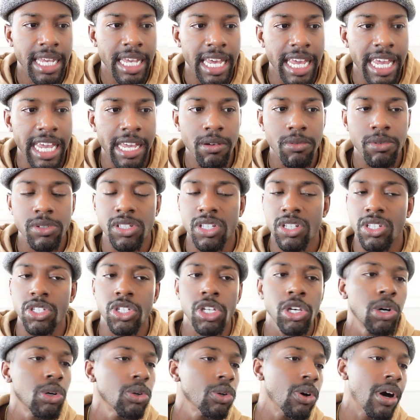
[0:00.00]
it was the
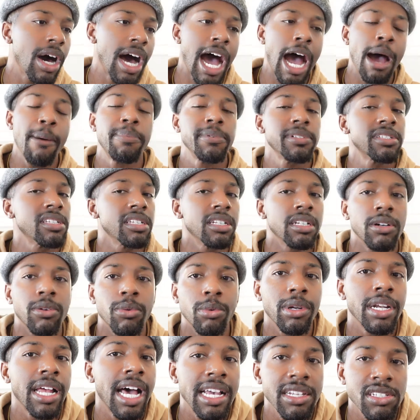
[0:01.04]
total opposite of
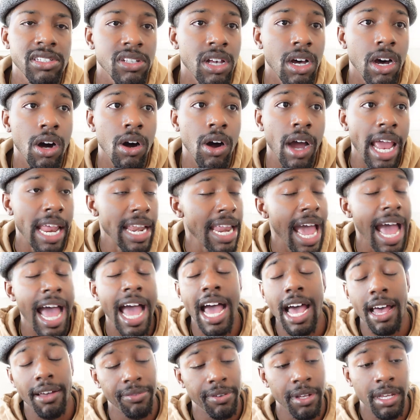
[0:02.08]
what I saw and
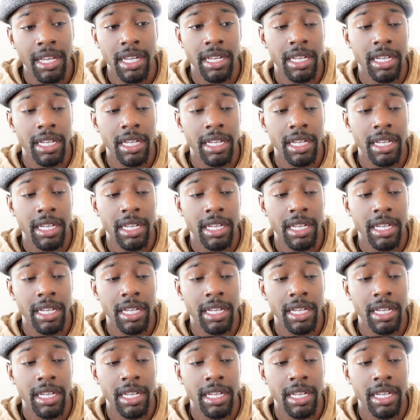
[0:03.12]
have